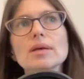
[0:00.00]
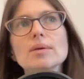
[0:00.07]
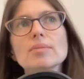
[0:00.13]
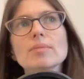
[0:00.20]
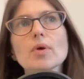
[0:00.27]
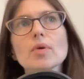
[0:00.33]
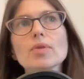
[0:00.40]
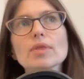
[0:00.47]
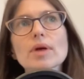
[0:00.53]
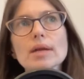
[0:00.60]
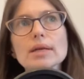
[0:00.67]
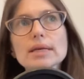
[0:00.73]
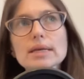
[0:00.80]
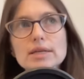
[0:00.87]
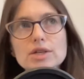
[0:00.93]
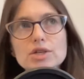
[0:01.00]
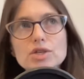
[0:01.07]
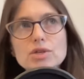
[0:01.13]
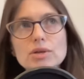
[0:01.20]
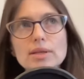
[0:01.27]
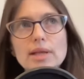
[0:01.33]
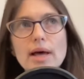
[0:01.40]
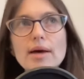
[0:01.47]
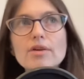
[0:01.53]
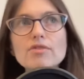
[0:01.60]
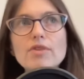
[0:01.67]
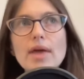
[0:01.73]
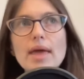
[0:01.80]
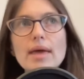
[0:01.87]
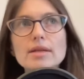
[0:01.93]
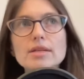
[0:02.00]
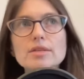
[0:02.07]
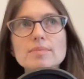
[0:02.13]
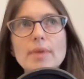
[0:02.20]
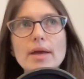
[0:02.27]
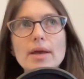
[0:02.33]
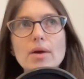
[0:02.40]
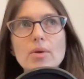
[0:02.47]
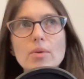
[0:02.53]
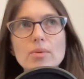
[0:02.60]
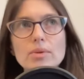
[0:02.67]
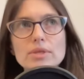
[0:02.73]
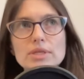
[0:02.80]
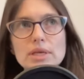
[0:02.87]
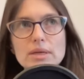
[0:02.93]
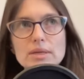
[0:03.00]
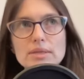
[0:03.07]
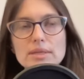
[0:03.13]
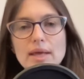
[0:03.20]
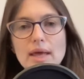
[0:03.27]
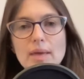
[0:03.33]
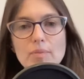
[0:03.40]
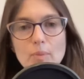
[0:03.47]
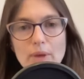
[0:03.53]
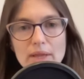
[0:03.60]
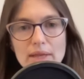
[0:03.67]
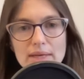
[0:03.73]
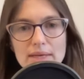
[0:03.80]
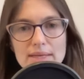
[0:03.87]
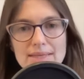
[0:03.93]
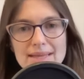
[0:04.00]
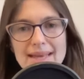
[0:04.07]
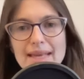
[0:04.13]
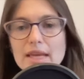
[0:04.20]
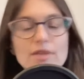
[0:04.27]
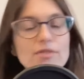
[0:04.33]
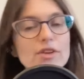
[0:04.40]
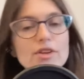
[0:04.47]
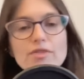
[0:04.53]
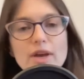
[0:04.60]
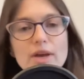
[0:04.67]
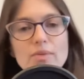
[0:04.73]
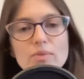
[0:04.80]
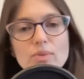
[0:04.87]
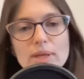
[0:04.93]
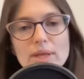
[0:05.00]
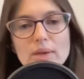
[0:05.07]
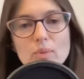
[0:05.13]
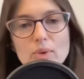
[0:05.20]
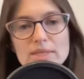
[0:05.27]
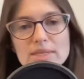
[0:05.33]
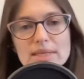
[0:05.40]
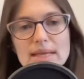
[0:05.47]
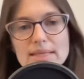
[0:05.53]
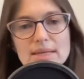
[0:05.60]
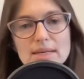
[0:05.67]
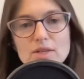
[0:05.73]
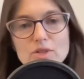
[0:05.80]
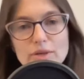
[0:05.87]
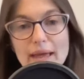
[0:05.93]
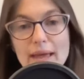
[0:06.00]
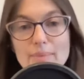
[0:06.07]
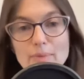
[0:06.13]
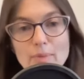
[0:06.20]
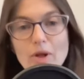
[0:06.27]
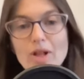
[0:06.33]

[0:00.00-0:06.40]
both unconditional love and my own skills and capabilities, even if I really wasn't that skilled or capable.